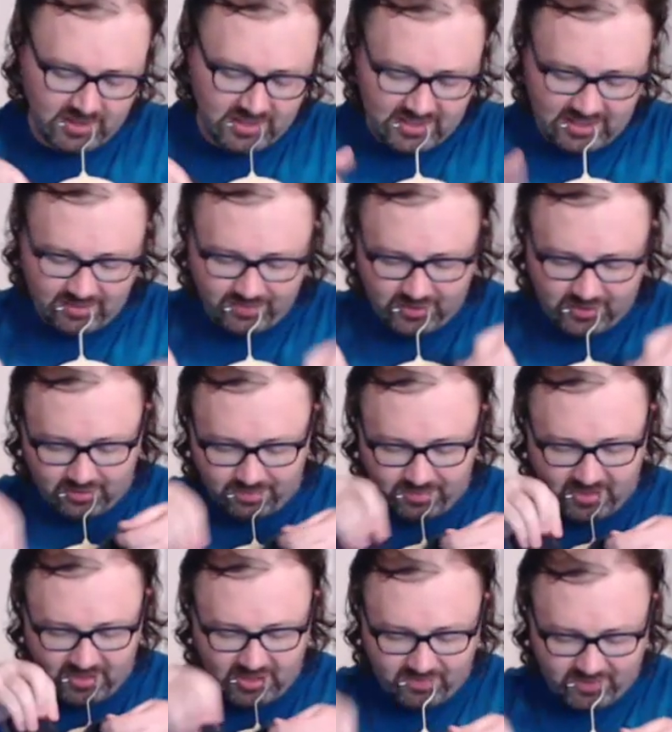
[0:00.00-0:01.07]
involve
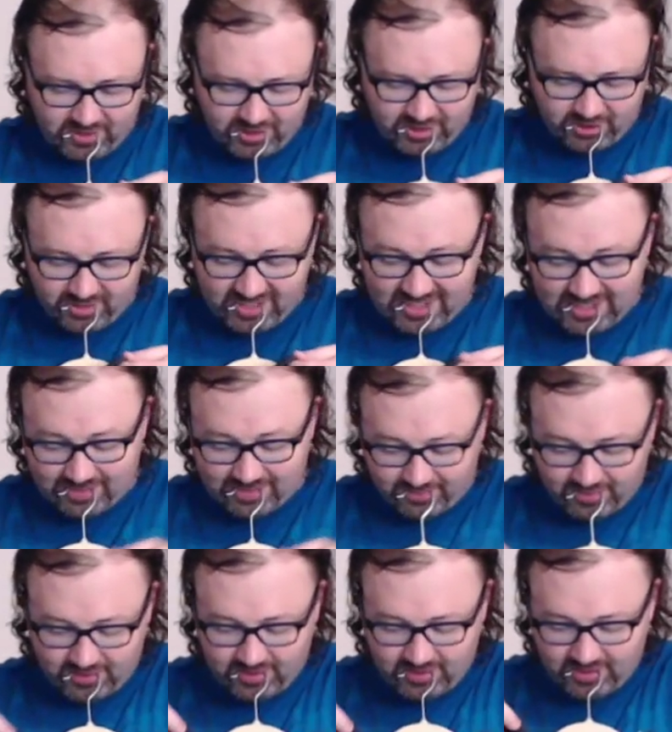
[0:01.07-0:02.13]
being very creative
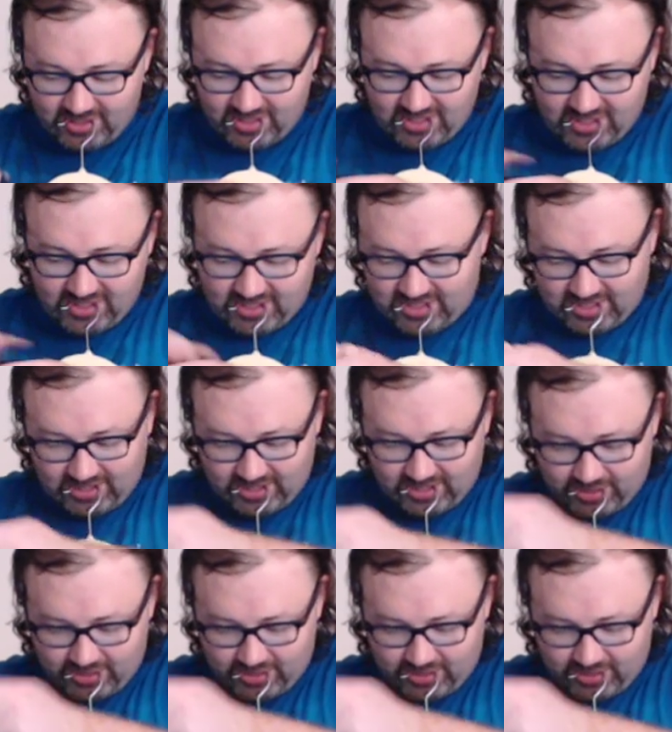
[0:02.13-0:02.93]
and,